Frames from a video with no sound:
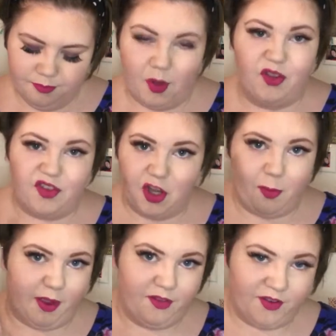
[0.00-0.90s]
But for
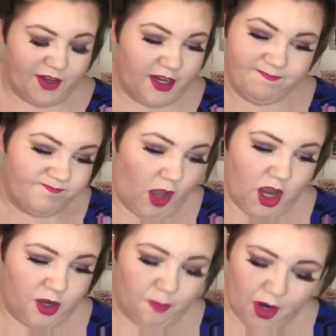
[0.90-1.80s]
£2.50,
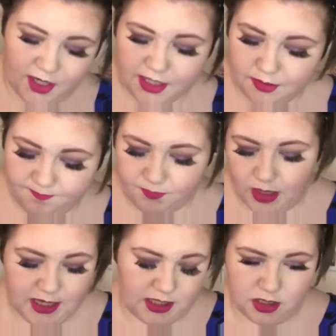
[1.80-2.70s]
I don't mind.
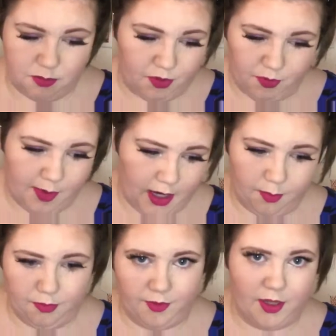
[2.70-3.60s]
It doesn't bother me. I
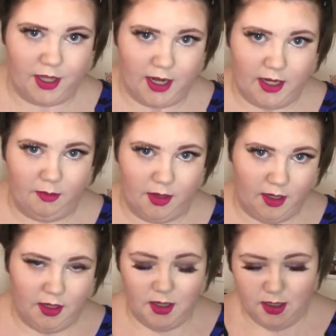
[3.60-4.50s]
prefer that anyway.
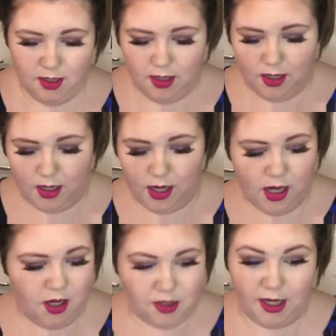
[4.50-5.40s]

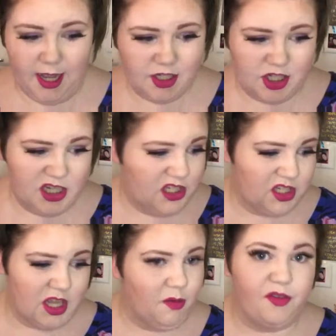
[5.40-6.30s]
The lashes,
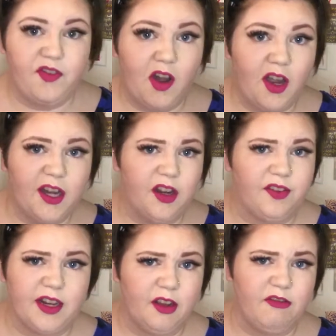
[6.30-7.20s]
they were fine. I
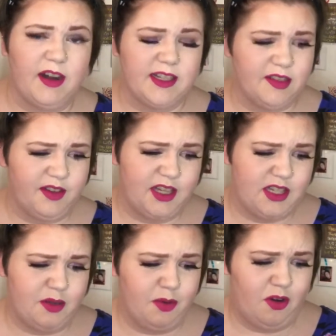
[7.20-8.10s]
think they were relatively
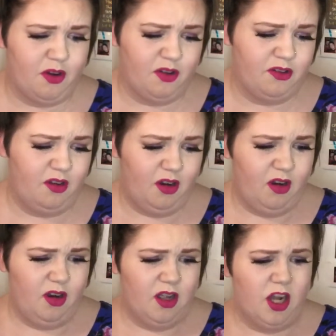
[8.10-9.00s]
easy to put on.
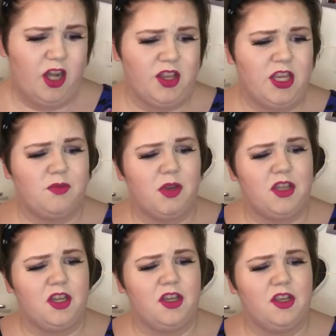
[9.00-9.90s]
These were
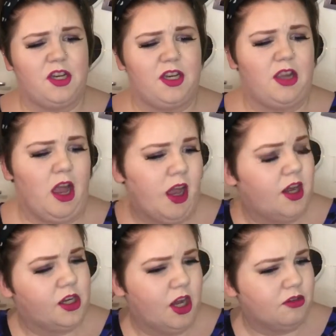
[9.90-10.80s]
the
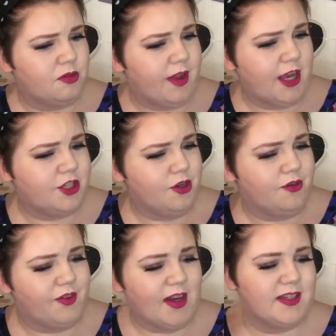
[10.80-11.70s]
Girls with Attitude
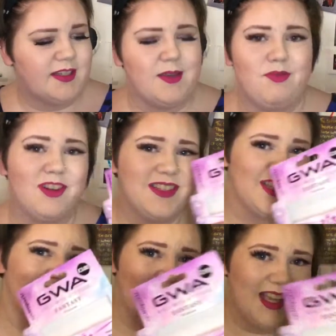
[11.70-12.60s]
Fantasy
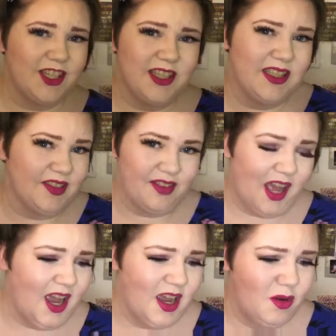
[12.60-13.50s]
Princess lashes, if
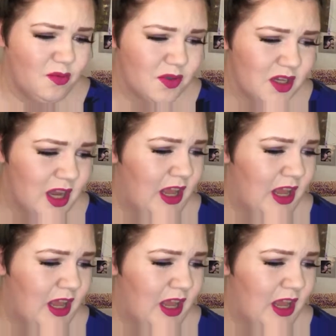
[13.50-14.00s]
that helps.